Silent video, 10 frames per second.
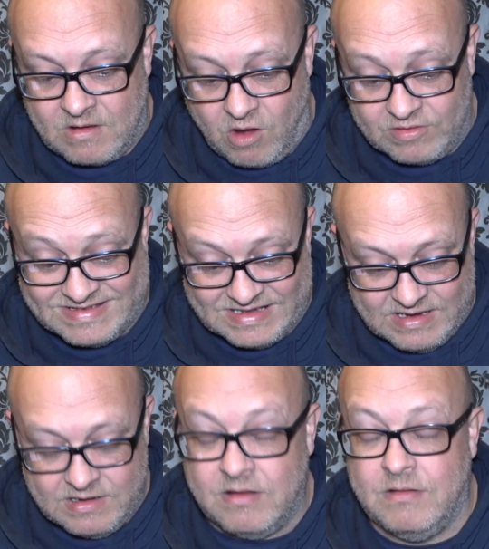
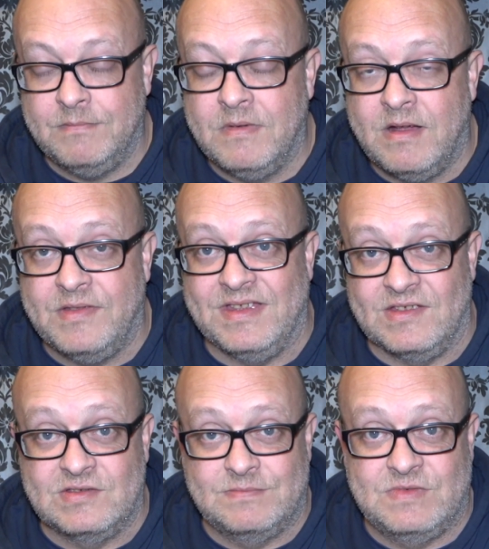Honestly, I think
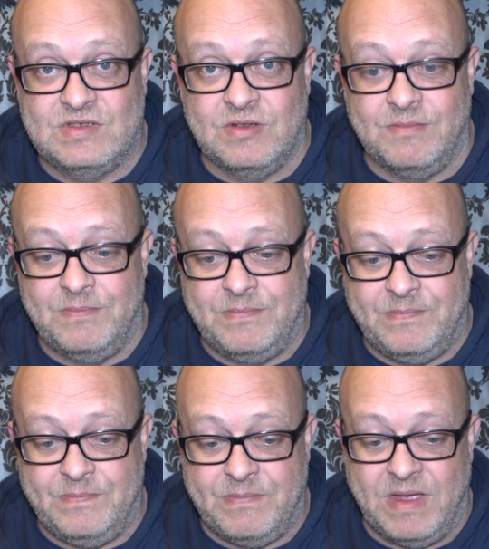some
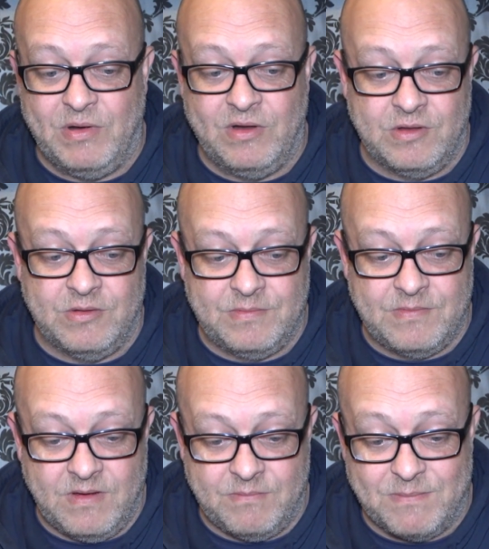people who
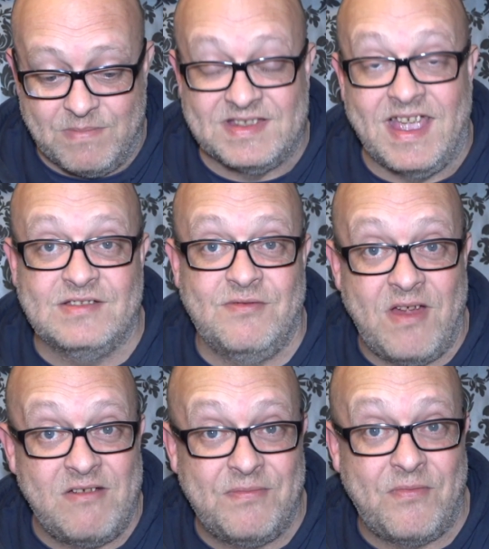have been possessed are
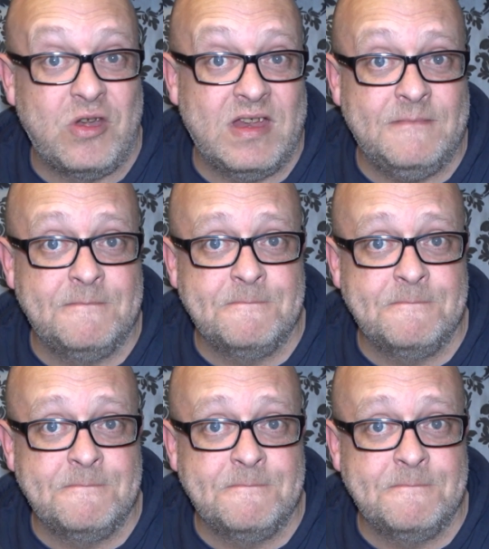very funny.